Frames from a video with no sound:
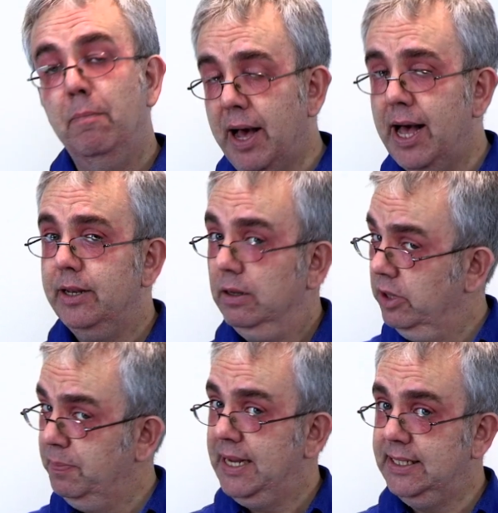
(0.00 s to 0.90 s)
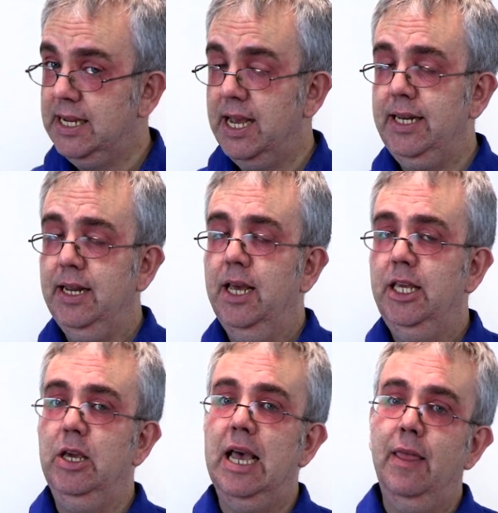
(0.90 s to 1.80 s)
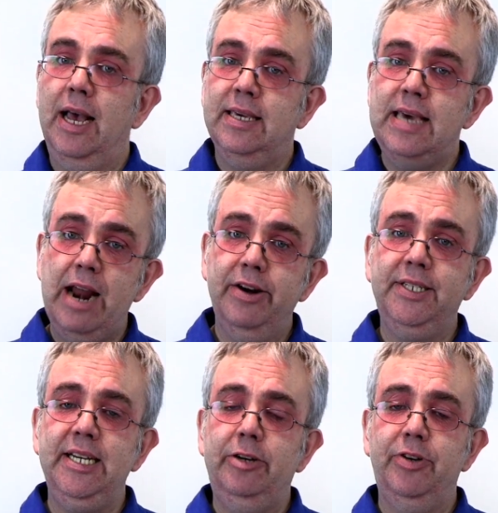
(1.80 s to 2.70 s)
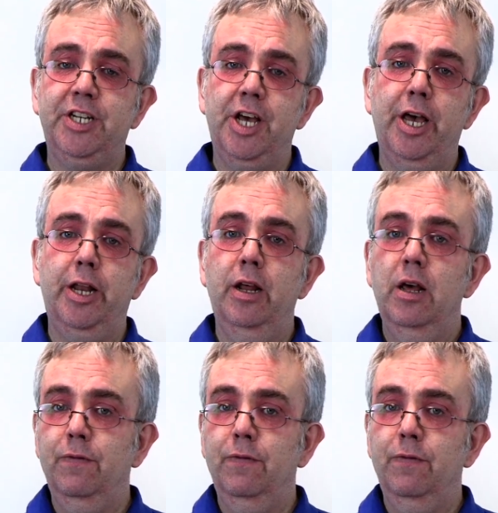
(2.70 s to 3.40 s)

But on the plus side, you get that guaranteed return